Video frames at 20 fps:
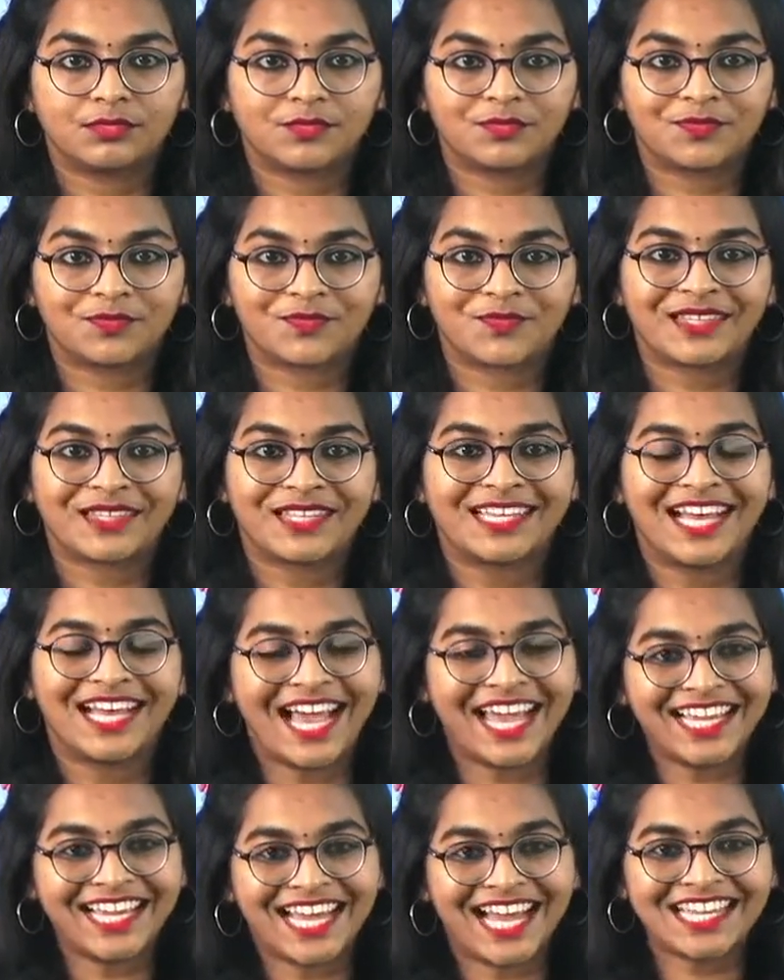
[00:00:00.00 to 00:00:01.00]
Hi guys,
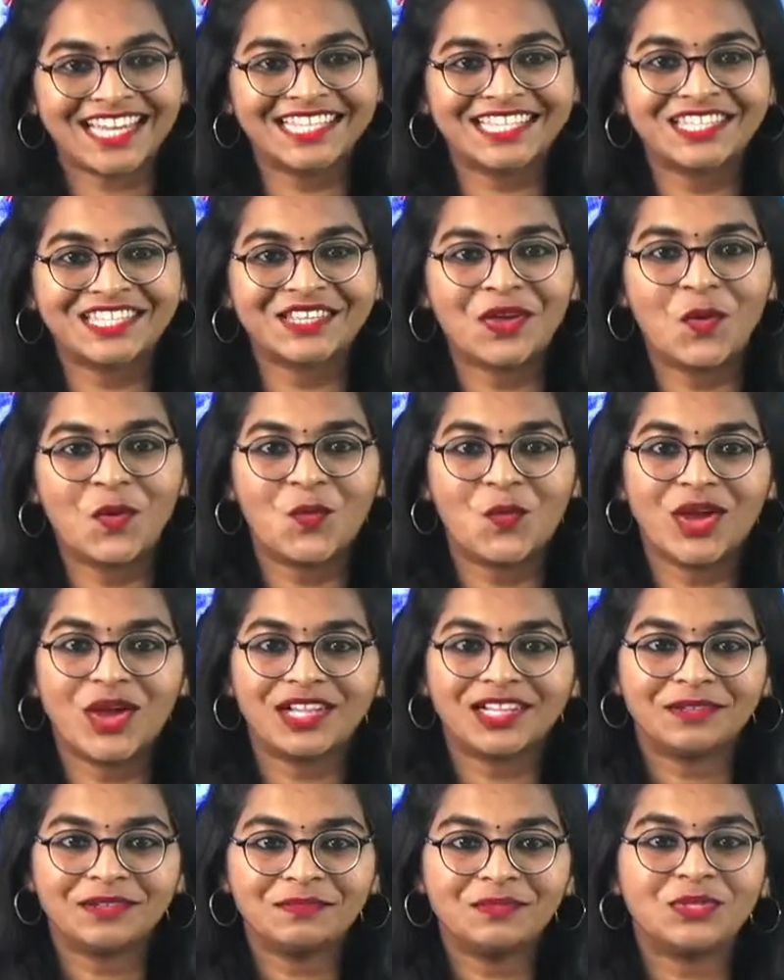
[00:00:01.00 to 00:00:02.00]
welcome to
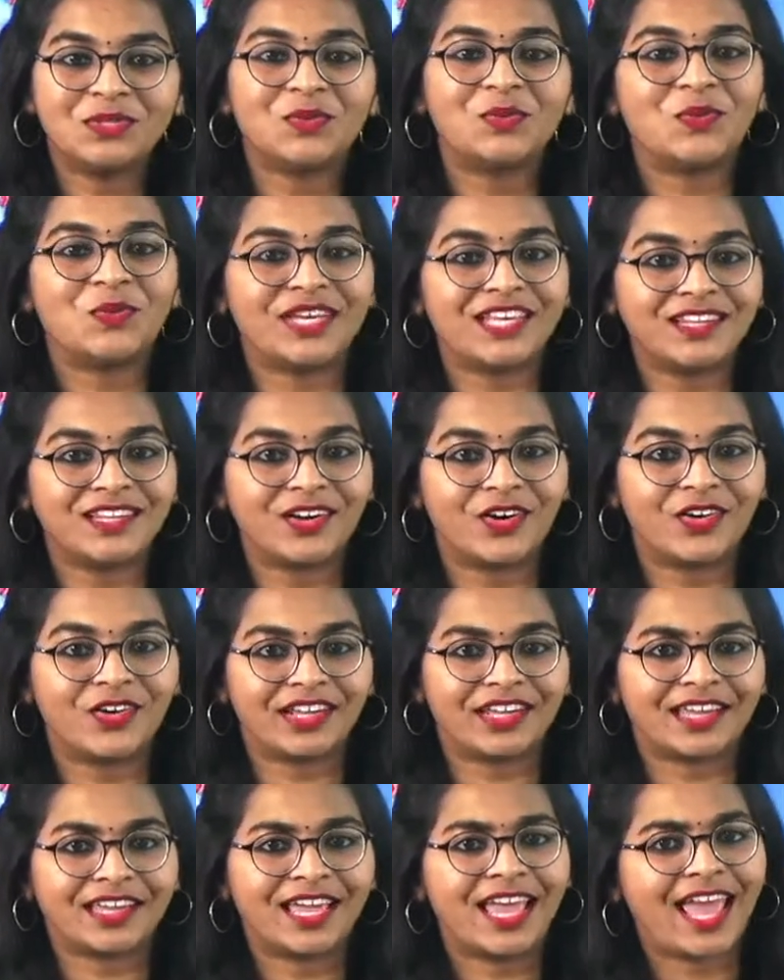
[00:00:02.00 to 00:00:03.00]
Learning,
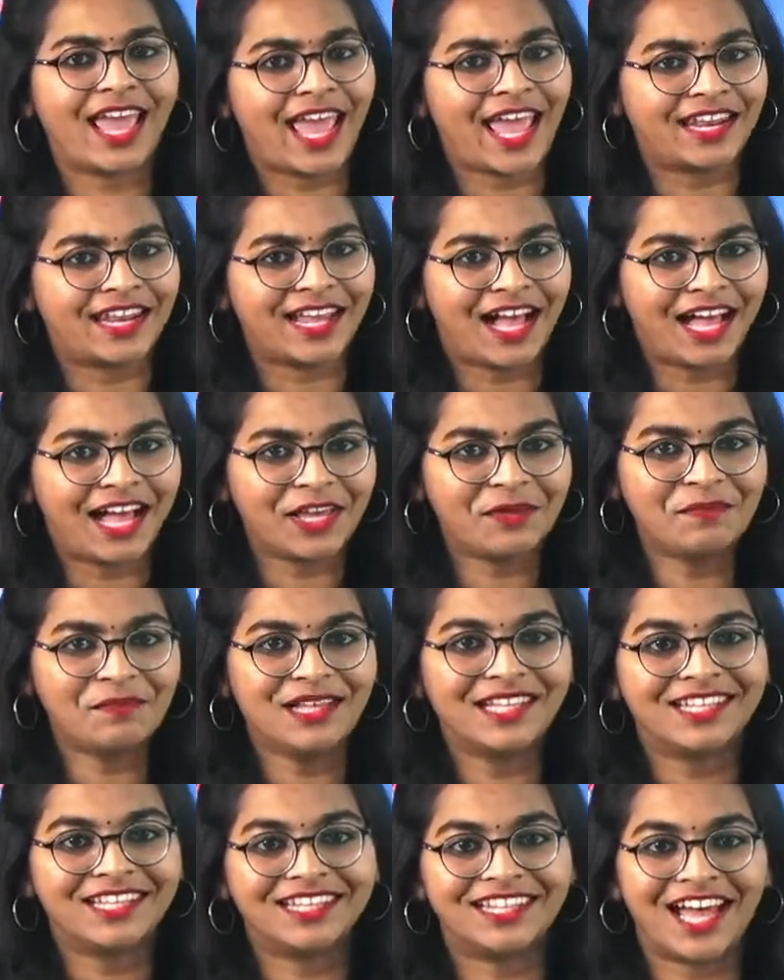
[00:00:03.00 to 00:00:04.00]
and I'm
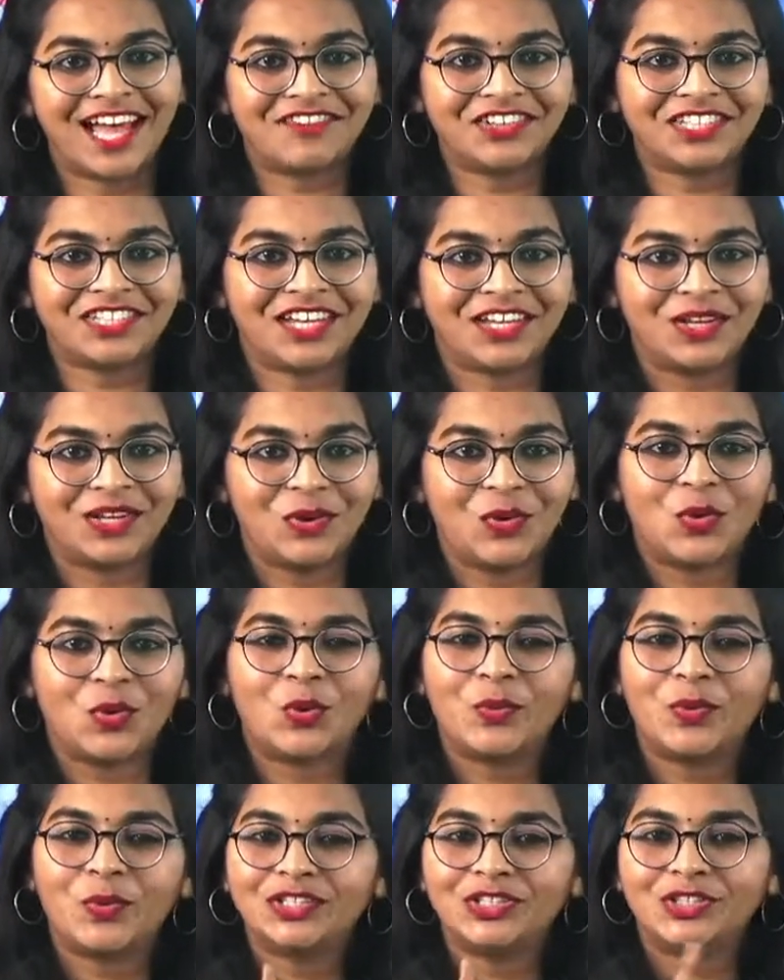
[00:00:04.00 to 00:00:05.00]
Lavanya Elangovan,
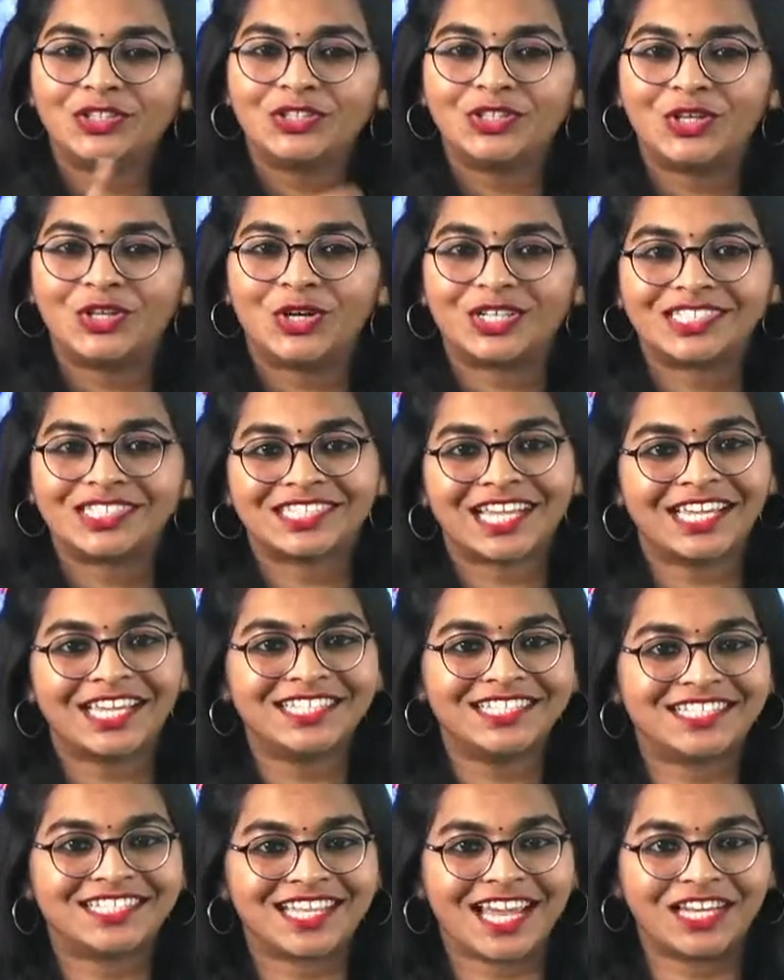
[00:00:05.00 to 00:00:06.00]
your science
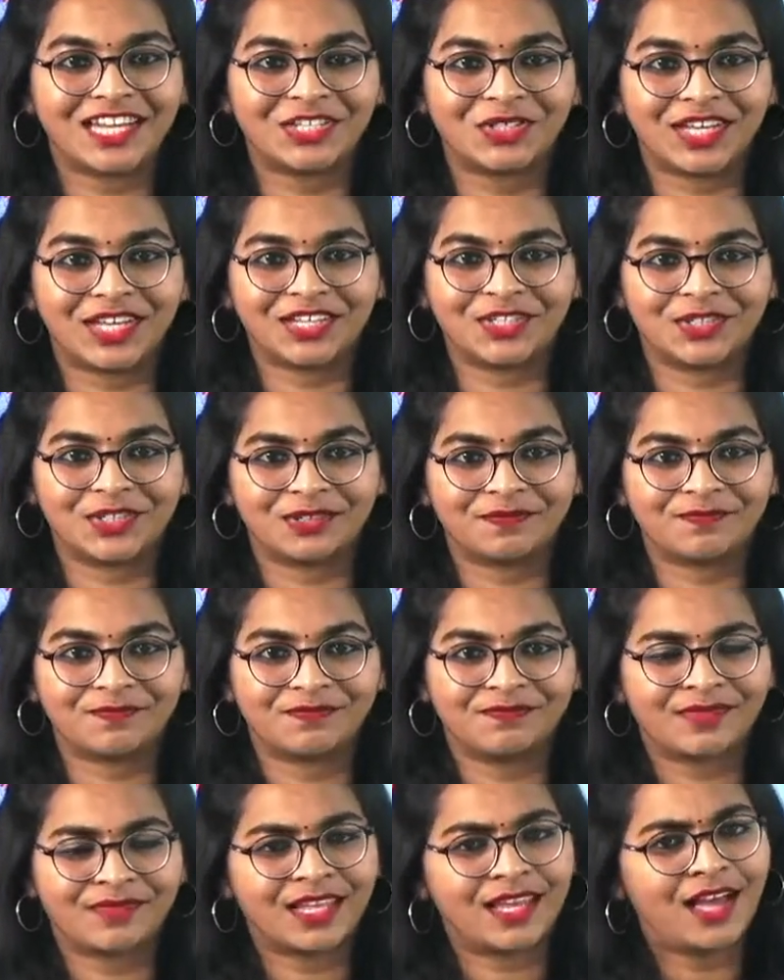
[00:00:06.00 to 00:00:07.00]
educator.
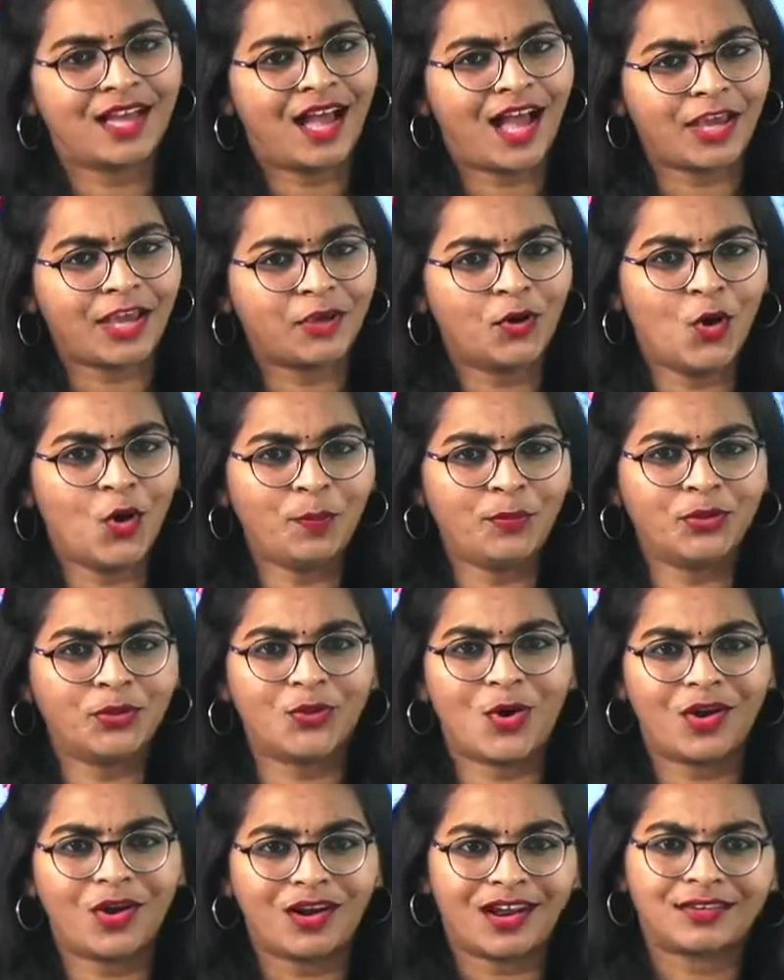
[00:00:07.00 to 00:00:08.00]
I hope you all
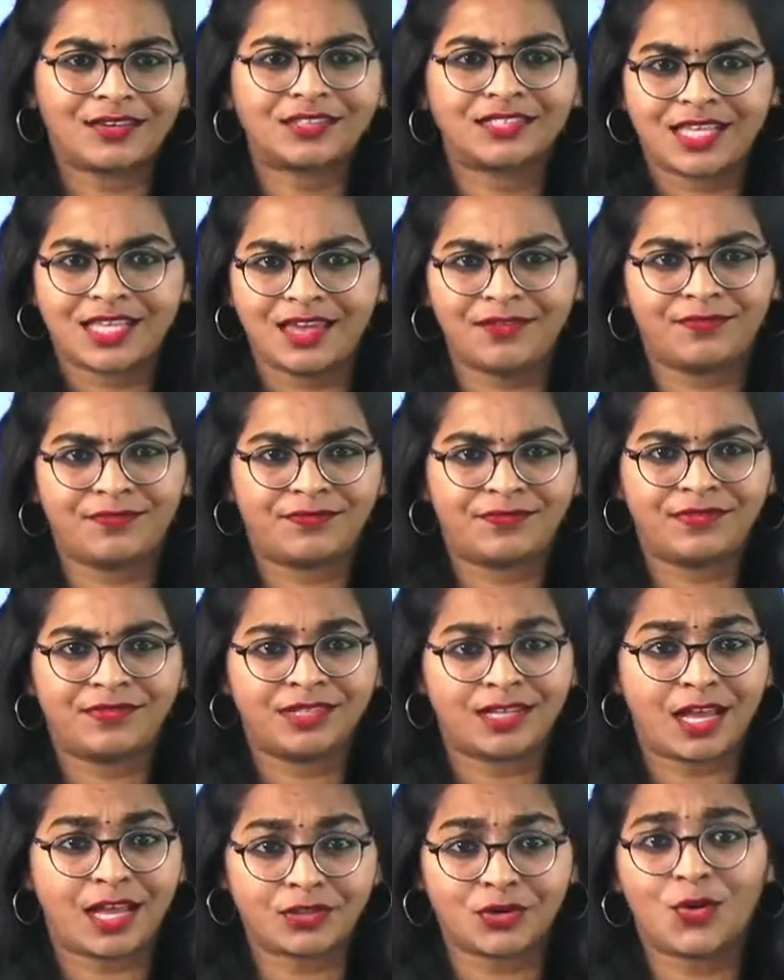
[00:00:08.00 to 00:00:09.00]
are safe at
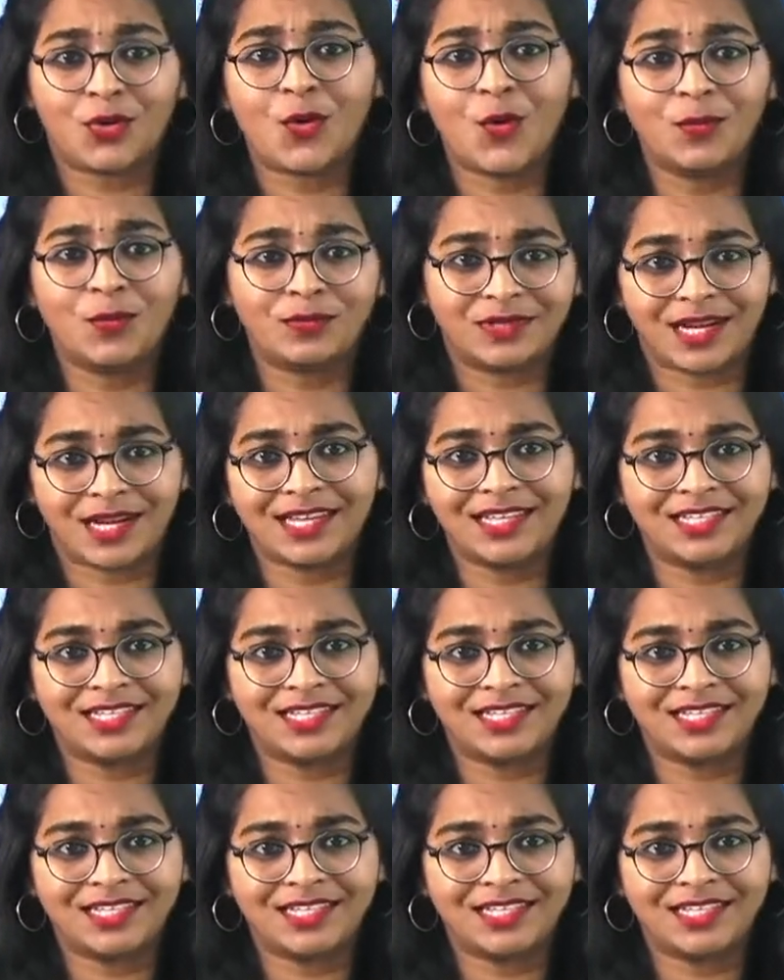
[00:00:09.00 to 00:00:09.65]
your home, right?